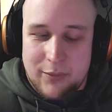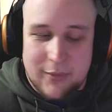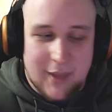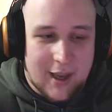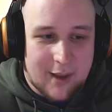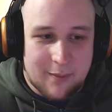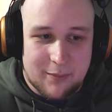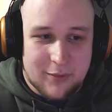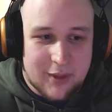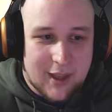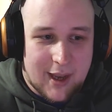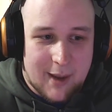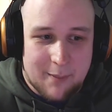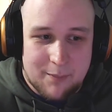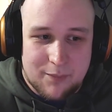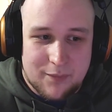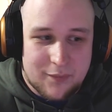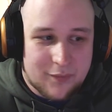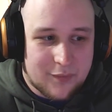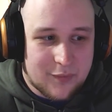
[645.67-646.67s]
That
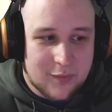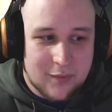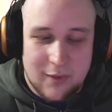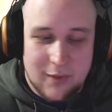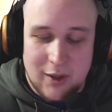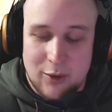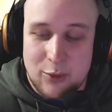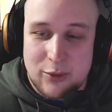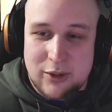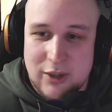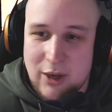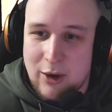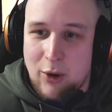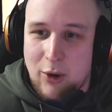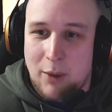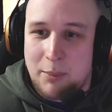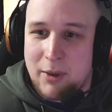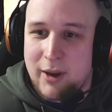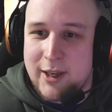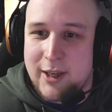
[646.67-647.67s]
also
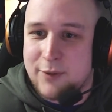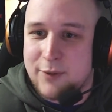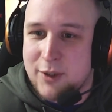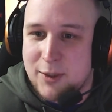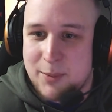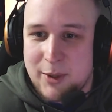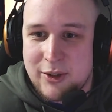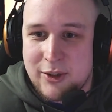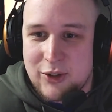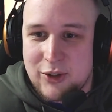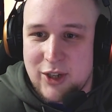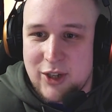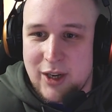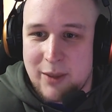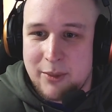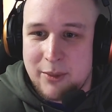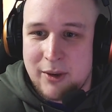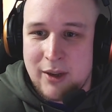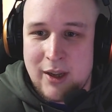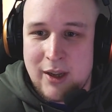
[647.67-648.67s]
applies for sponsorship.